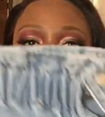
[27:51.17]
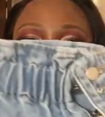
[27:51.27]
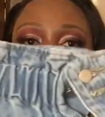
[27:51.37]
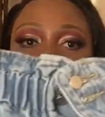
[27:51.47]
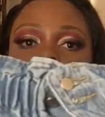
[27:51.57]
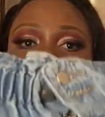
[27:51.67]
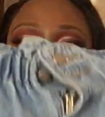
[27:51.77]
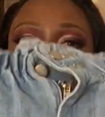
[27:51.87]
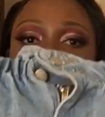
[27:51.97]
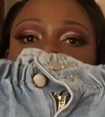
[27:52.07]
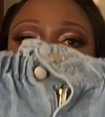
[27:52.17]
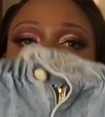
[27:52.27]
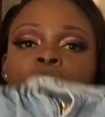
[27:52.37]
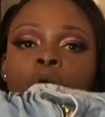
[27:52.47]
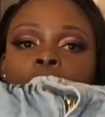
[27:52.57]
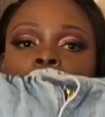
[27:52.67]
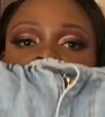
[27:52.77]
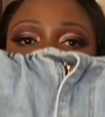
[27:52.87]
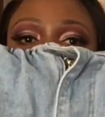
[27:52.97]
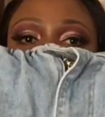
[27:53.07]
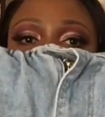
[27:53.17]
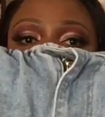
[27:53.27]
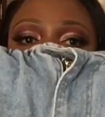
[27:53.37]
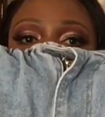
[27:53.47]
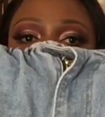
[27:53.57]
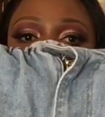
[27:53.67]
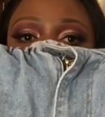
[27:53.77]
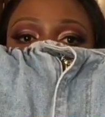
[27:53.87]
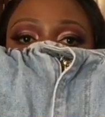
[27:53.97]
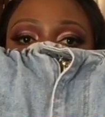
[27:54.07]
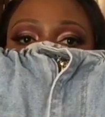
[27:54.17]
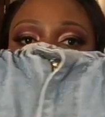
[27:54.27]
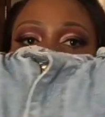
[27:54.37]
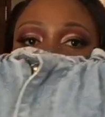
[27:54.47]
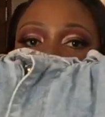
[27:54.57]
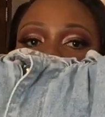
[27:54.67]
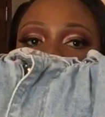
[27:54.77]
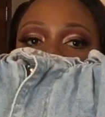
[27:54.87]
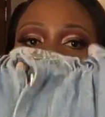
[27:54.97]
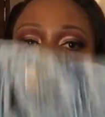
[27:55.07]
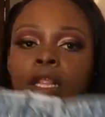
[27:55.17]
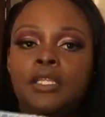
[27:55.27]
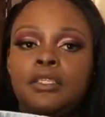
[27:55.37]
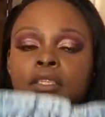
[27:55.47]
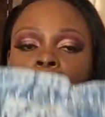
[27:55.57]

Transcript: pair of shorts. They're like this.